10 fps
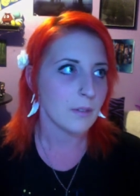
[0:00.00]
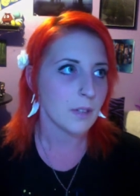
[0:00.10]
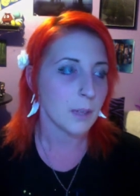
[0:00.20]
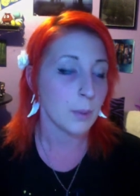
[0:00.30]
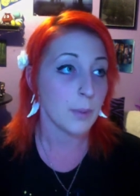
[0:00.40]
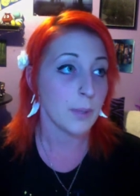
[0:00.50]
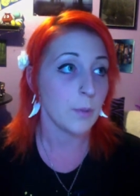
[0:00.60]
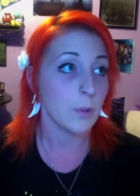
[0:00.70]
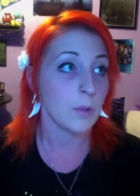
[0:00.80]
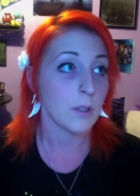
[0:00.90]
a couple
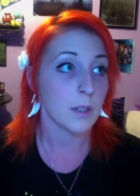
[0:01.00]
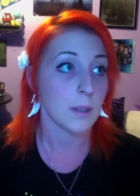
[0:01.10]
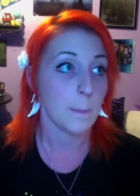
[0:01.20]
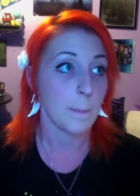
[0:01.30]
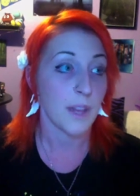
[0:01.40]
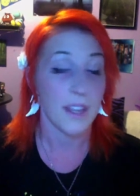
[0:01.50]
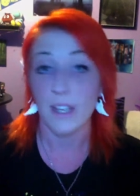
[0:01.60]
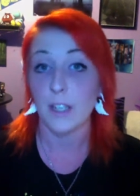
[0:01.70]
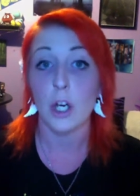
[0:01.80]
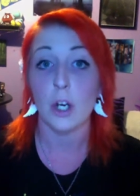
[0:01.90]
people where, like,
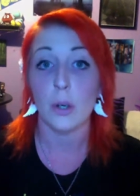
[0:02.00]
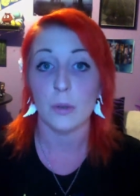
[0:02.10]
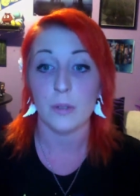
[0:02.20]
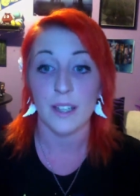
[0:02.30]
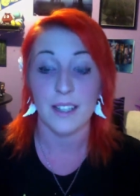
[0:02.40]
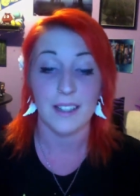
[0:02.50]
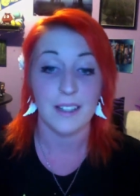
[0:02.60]
they know, like,